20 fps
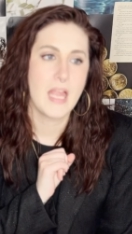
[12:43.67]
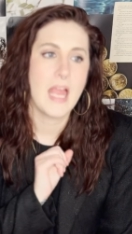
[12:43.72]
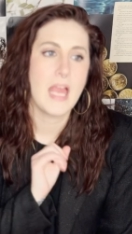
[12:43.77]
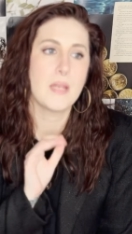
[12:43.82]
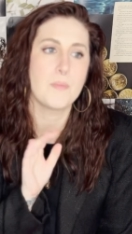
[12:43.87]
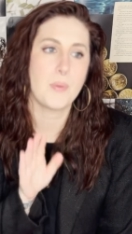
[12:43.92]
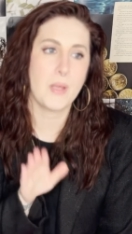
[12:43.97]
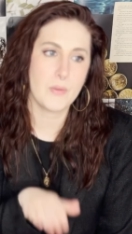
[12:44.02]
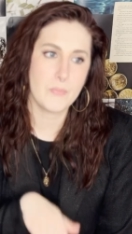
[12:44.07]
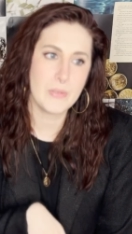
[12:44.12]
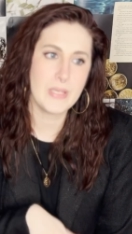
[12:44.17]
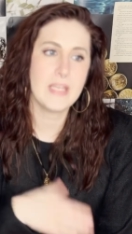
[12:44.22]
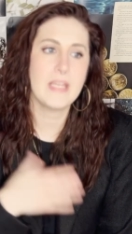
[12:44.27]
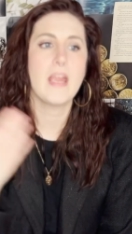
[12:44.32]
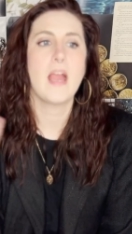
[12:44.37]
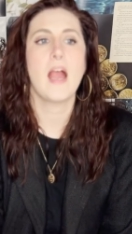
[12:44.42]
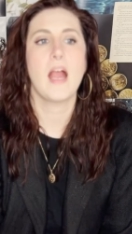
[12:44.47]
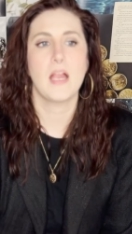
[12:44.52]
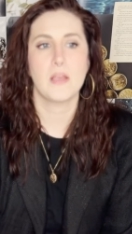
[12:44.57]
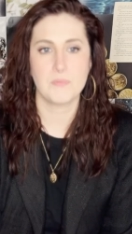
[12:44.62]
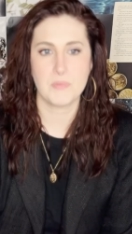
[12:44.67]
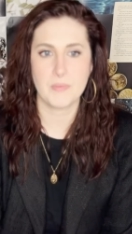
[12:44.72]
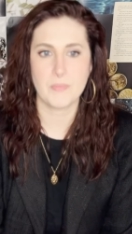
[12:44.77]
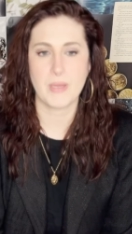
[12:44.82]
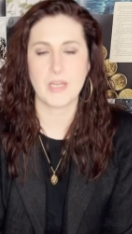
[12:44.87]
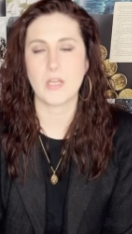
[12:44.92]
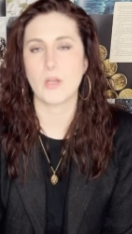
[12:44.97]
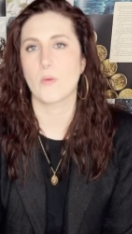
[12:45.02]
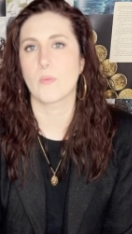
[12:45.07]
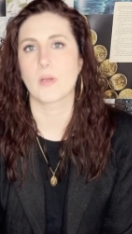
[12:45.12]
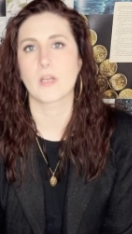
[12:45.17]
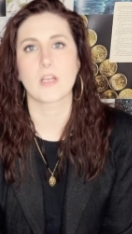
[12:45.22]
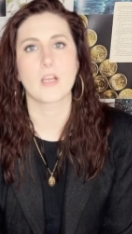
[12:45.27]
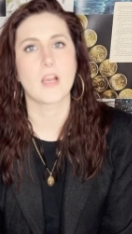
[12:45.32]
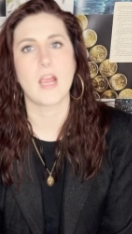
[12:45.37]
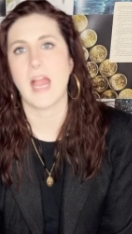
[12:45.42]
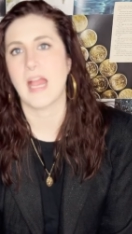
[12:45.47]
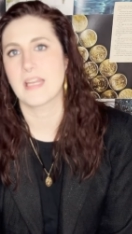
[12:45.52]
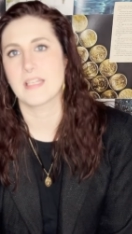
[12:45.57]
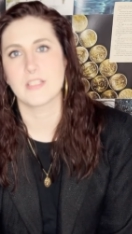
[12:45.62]
And by we, I mean my coworker.
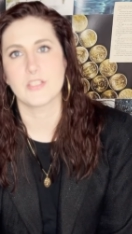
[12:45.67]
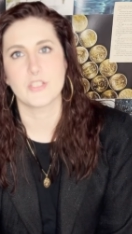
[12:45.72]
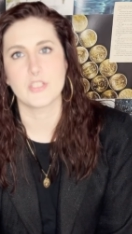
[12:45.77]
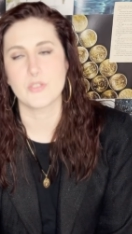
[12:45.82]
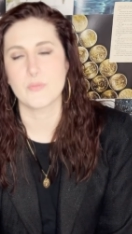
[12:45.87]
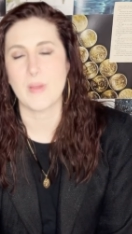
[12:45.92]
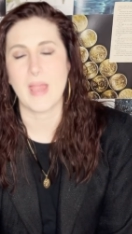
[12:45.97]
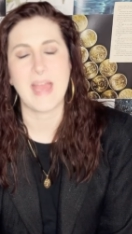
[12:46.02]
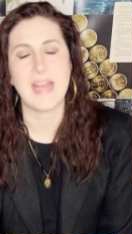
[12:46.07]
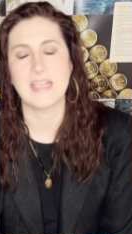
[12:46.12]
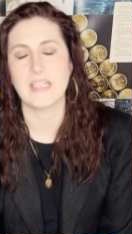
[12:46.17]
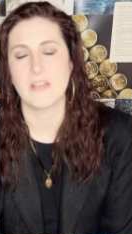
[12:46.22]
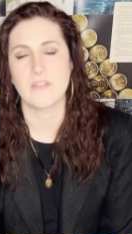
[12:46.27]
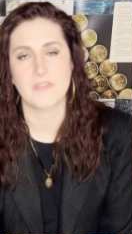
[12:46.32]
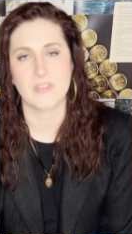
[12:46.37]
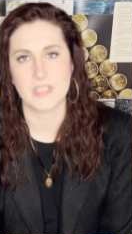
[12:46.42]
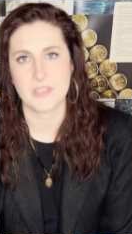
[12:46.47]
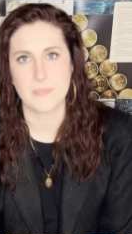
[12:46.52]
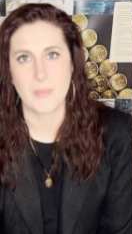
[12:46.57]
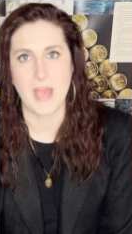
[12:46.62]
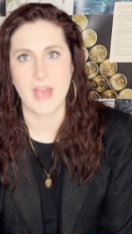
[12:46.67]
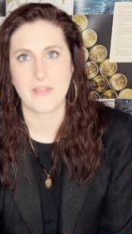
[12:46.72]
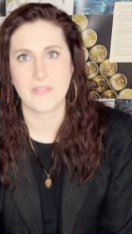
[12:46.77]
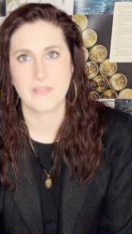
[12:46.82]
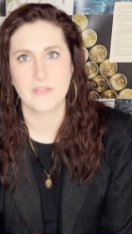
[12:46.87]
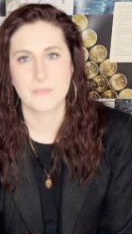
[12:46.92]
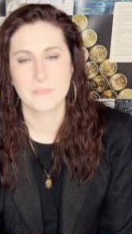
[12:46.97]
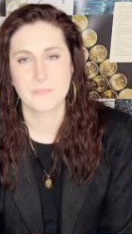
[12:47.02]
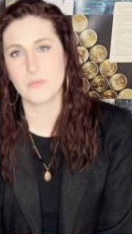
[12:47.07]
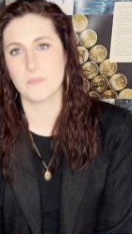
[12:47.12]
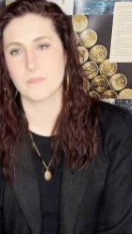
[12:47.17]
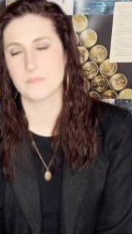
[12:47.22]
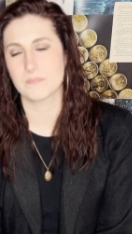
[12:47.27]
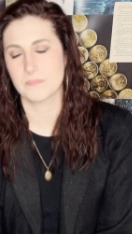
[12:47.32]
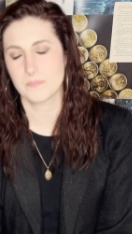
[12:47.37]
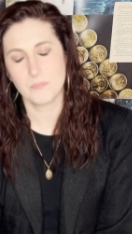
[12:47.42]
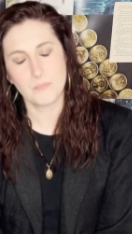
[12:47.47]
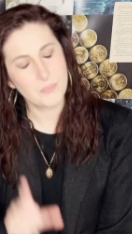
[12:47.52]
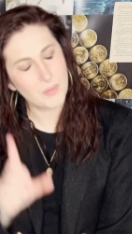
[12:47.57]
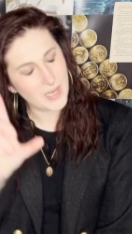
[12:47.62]
I didn't do any of this
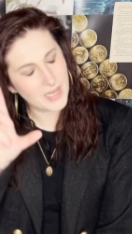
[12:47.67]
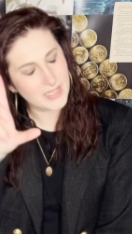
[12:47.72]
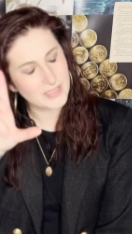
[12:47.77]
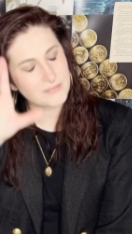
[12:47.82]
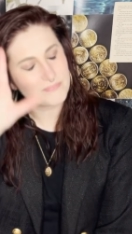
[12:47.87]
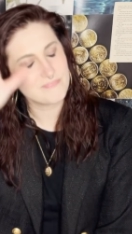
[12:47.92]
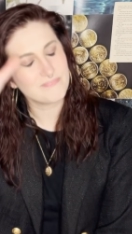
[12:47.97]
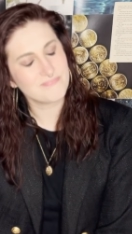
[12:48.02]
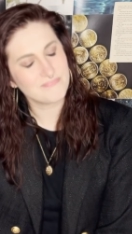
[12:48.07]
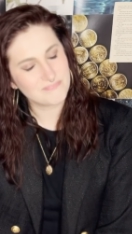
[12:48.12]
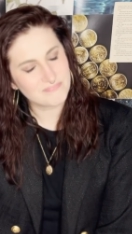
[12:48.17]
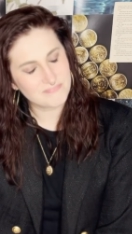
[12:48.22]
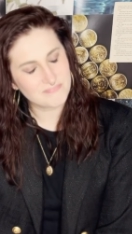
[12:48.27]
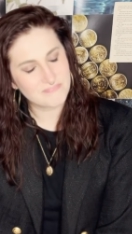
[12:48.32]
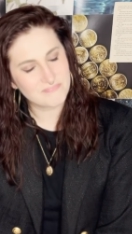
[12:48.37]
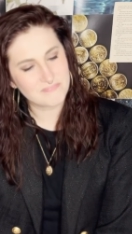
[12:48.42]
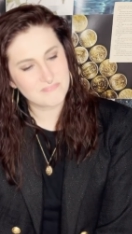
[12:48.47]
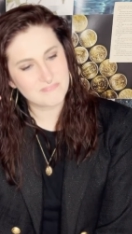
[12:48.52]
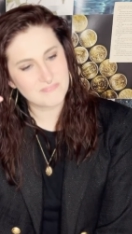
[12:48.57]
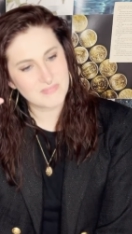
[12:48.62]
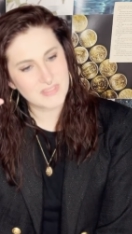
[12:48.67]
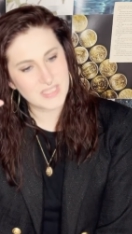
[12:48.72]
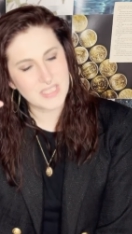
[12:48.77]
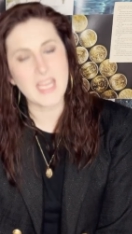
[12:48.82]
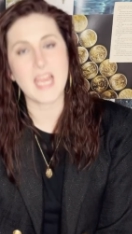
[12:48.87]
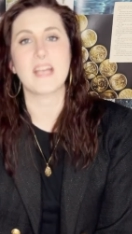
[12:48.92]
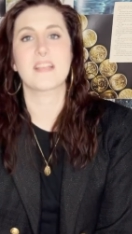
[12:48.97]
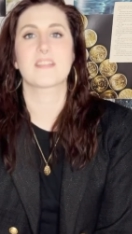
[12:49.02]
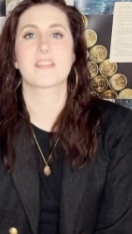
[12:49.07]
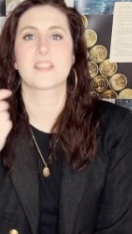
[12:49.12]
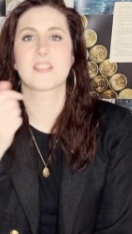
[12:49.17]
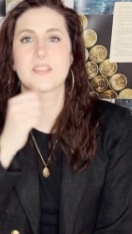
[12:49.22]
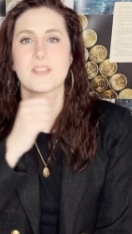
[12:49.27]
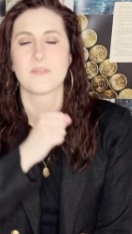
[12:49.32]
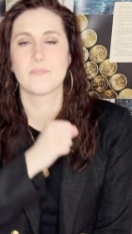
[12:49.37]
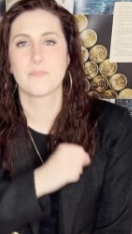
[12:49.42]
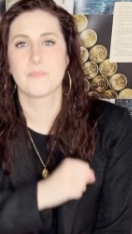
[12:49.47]
math. But yes,